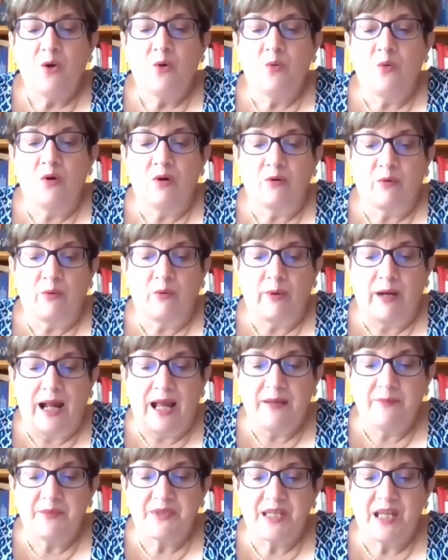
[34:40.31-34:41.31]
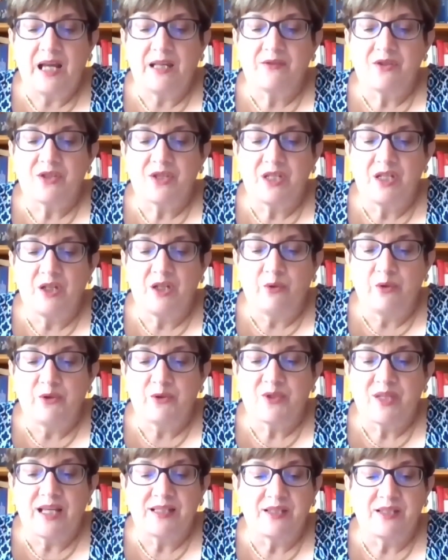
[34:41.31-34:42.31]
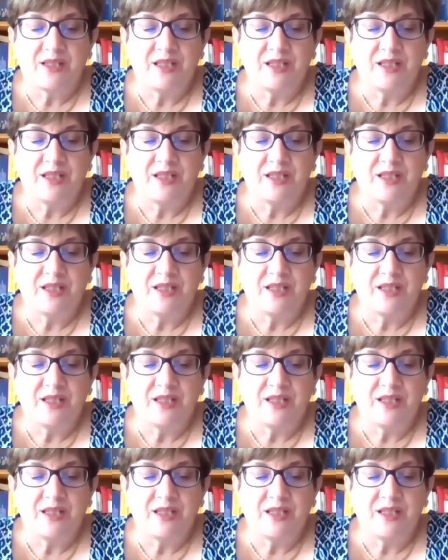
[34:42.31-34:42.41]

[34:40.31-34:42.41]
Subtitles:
war crimes, and serious and